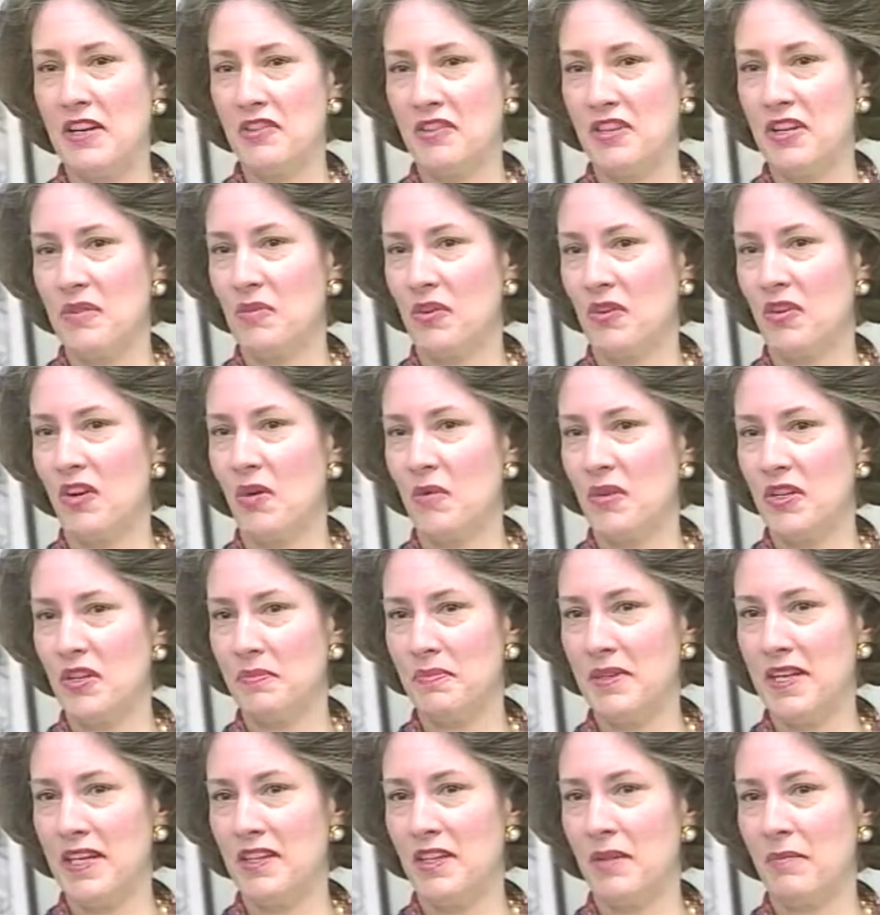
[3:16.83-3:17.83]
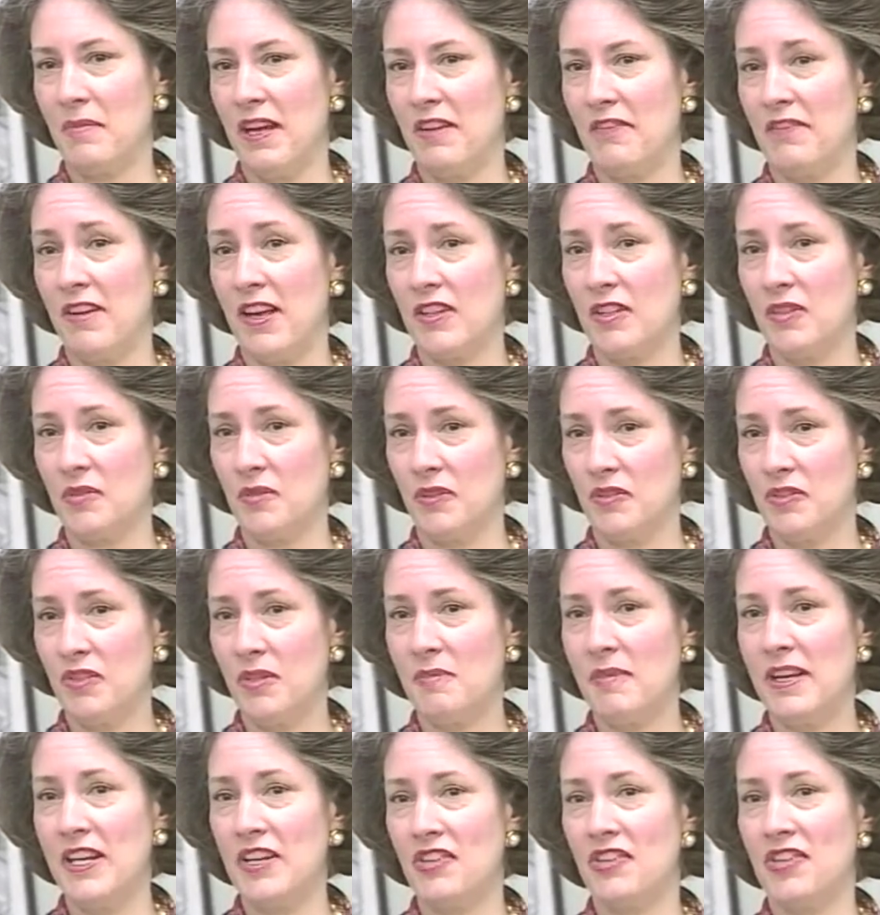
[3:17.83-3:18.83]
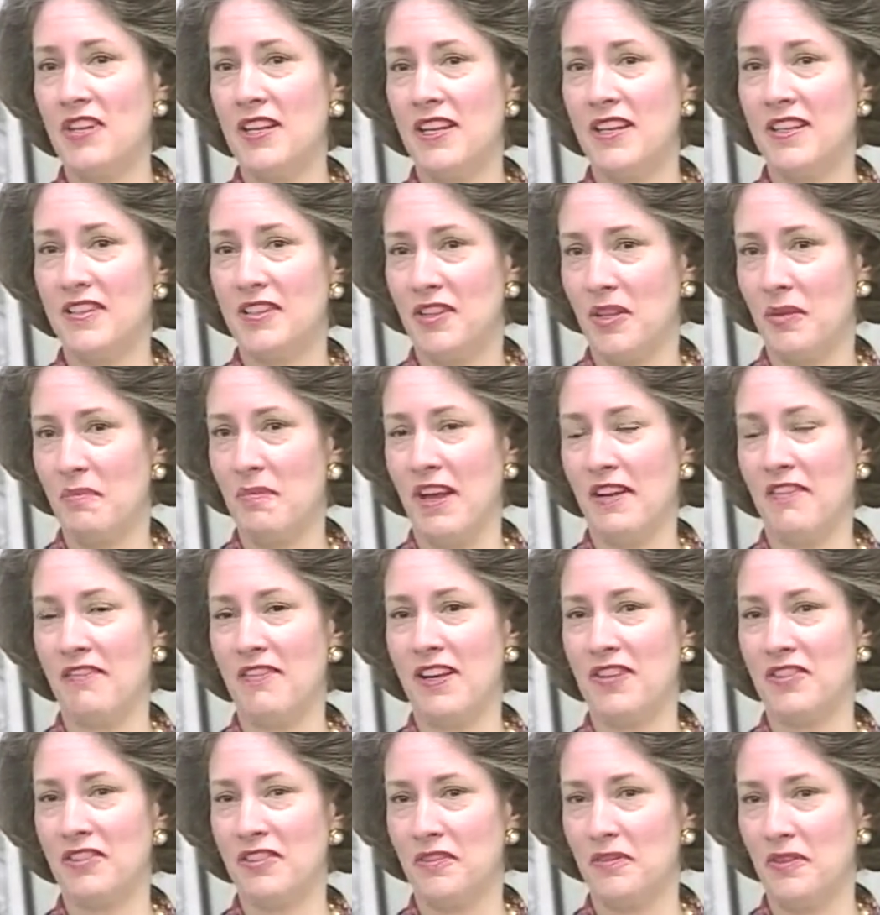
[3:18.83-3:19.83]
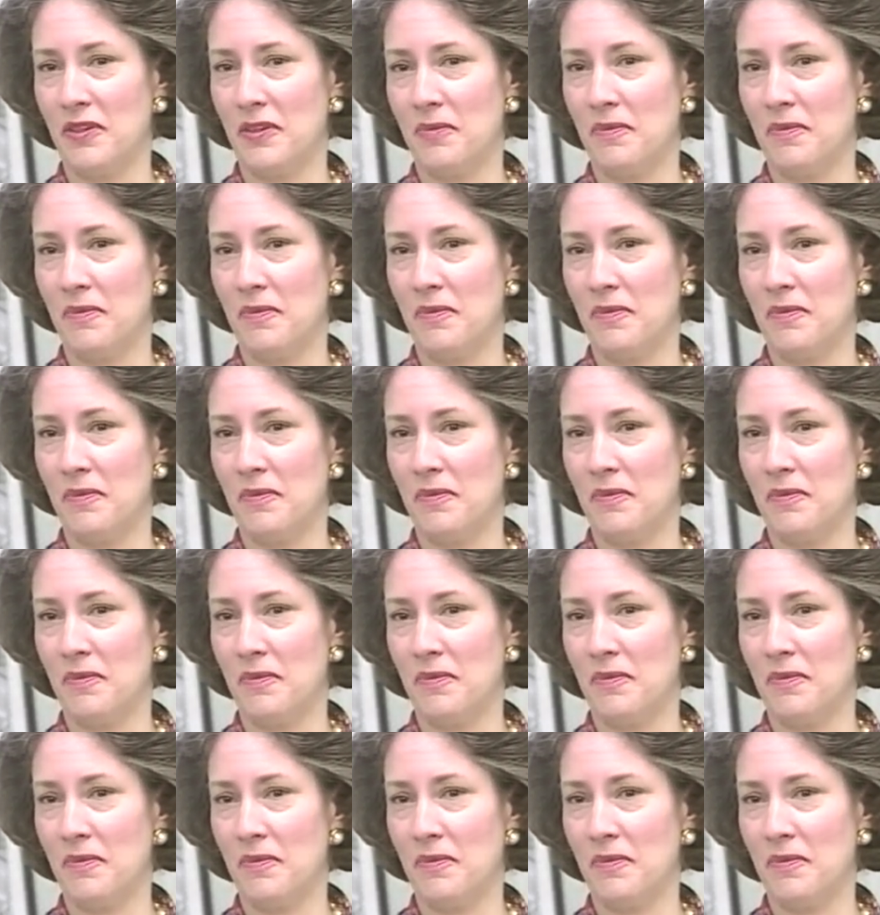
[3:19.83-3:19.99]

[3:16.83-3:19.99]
She will always be at the May Festival. To me, she is the May Festival.